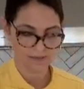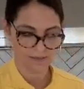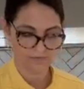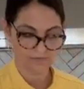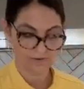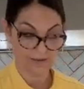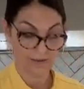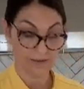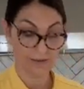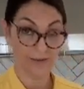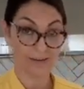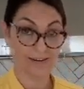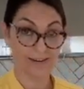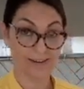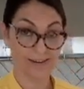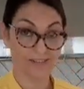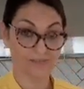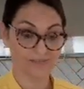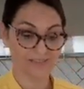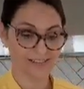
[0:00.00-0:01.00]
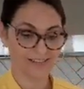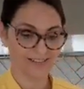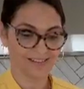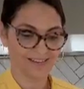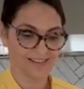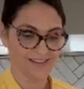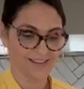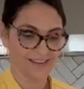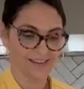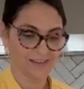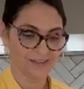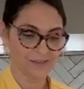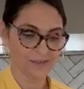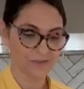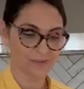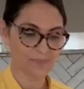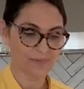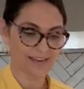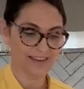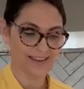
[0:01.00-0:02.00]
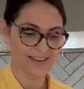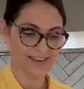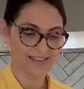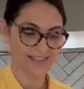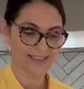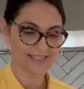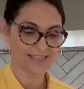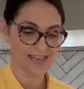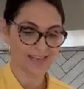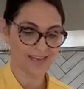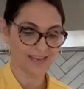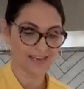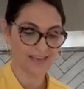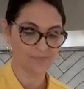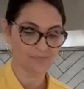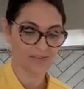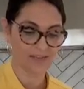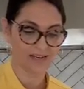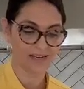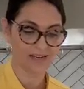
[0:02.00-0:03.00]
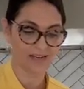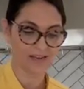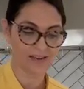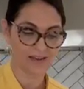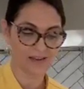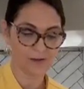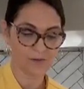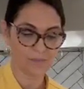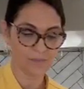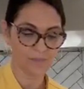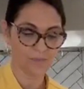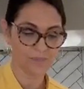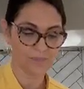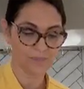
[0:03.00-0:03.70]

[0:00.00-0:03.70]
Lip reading: I feel like I'm gonna have to use my hands any minute now.